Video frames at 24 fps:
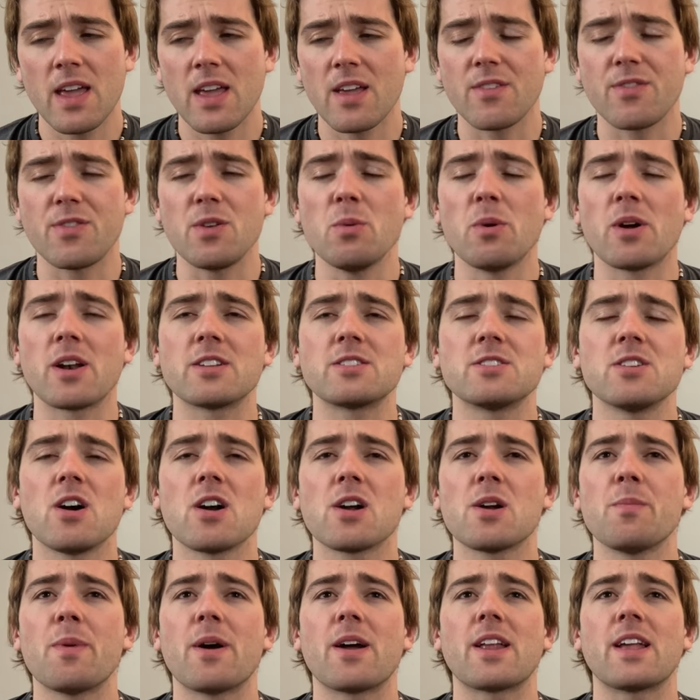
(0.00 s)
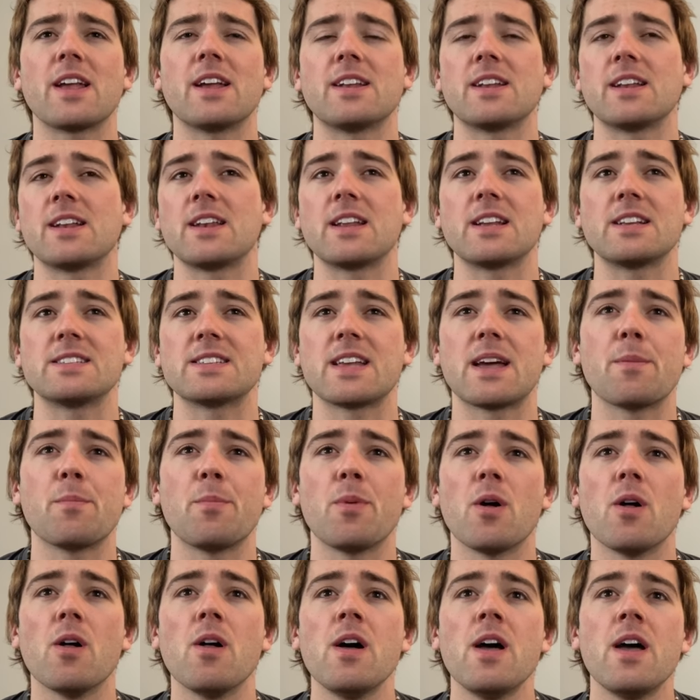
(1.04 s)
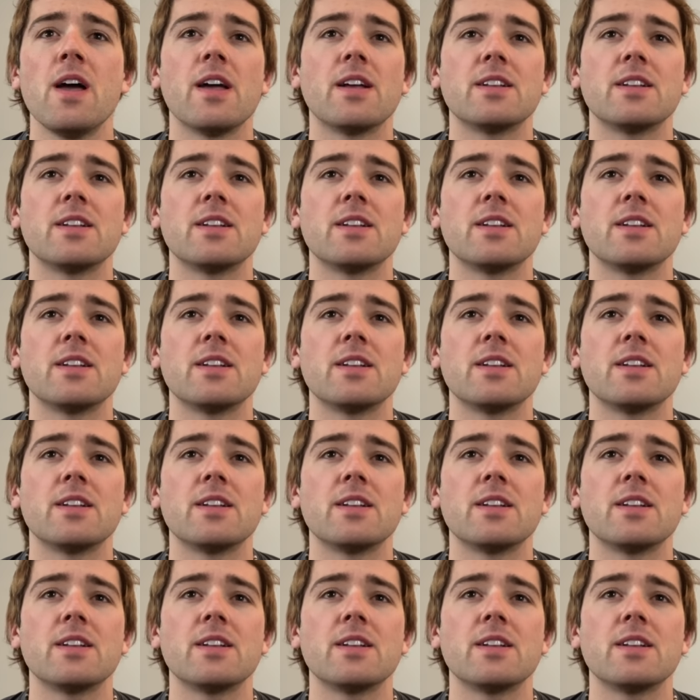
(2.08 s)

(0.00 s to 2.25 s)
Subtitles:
If you want to talk about it in an example,